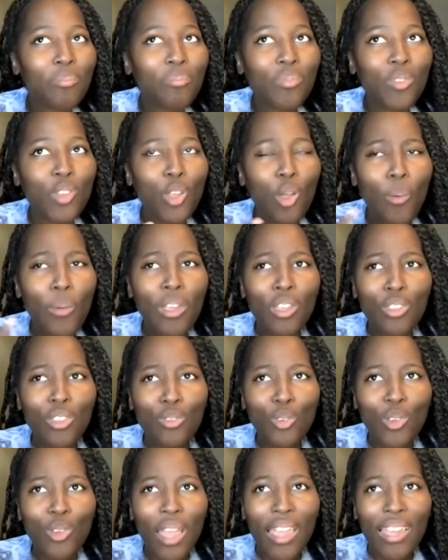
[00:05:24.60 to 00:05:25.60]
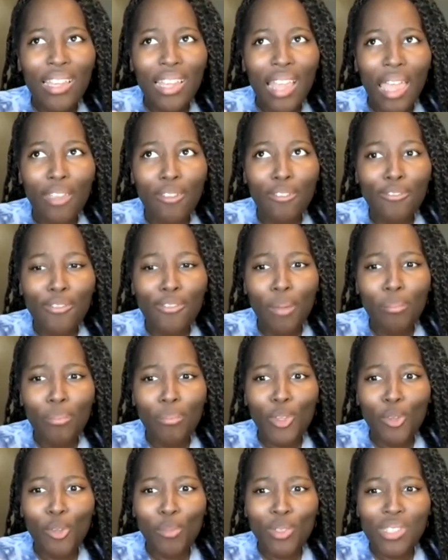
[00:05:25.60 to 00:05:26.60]
going through like life and
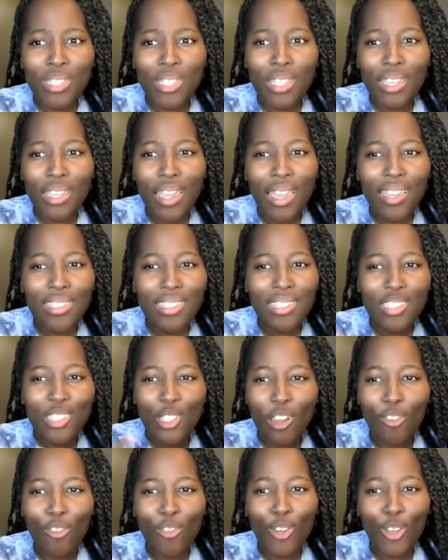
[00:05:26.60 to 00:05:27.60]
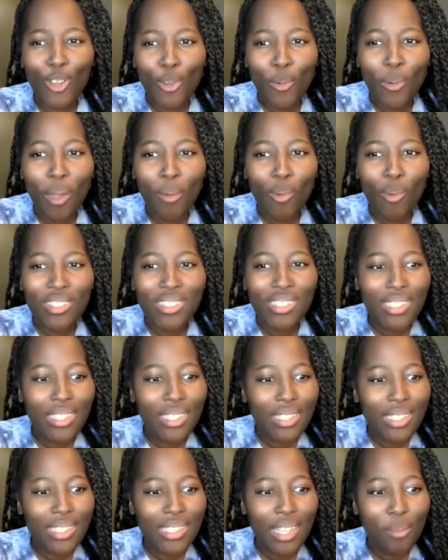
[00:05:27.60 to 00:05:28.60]
puberty and discovering who I was as a
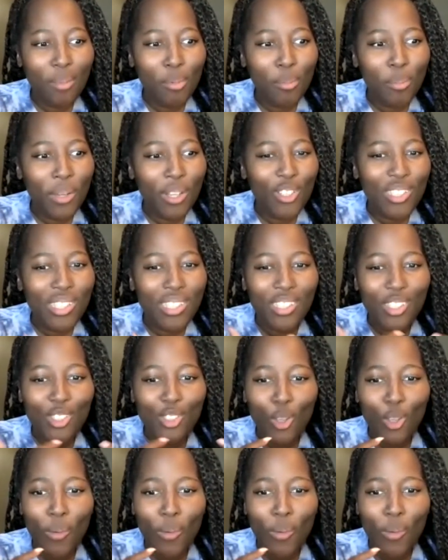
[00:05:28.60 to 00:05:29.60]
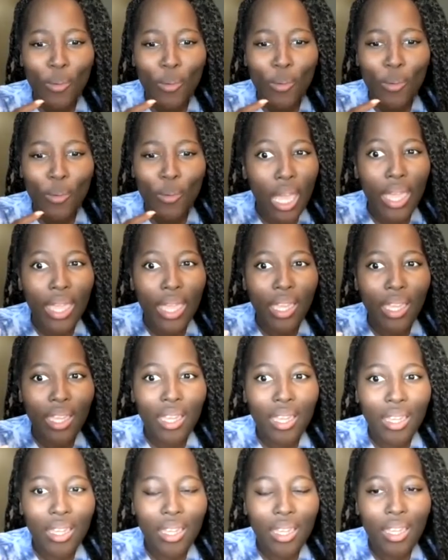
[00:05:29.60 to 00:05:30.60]
disabled person. So it was just like,
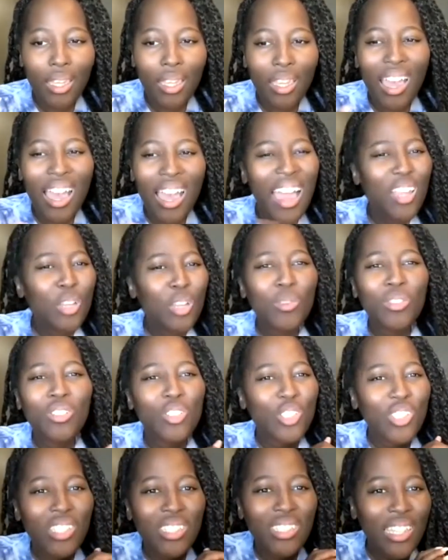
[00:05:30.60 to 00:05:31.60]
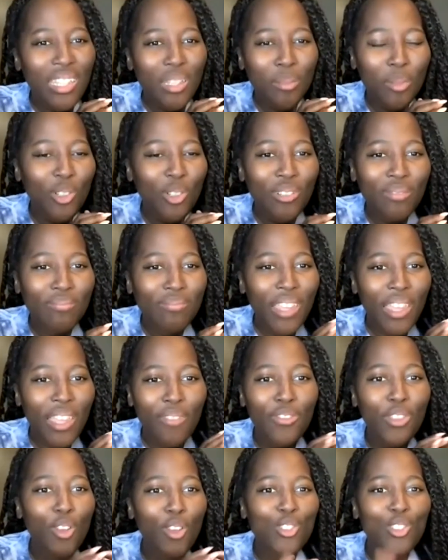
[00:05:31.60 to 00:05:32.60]
I don't want to do this anymore.
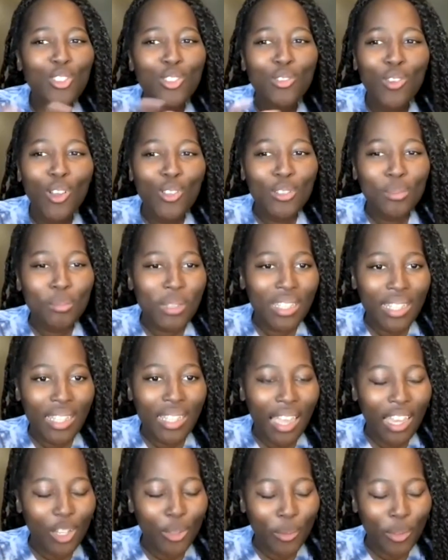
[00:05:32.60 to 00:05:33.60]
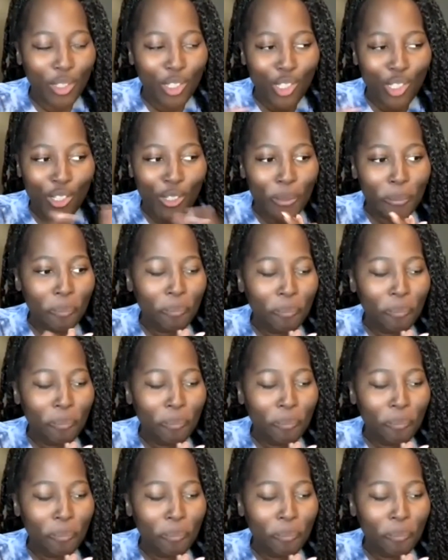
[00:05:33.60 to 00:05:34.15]
If those are the roles I'm going to get, I don't want to do.